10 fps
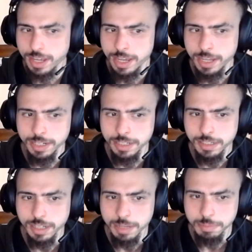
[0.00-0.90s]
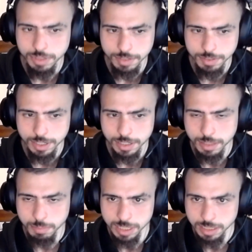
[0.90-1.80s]
And I believe that to
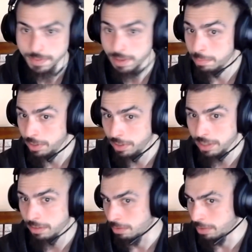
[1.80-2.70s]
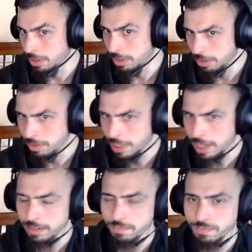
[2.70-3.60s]
the best of their ability, they're going to do that.
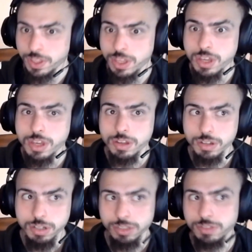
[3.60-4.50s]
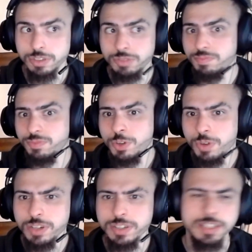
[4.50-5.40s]
Also, as
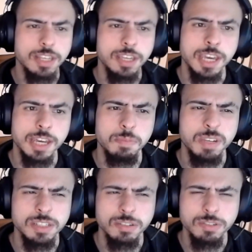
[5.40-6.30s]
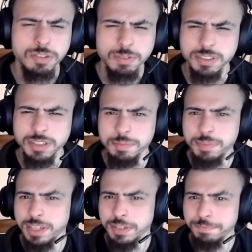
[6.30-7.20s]
quickly as they can, because they're doing
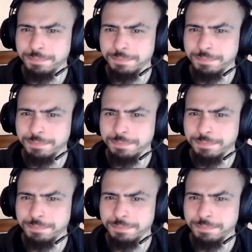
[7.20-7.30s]
something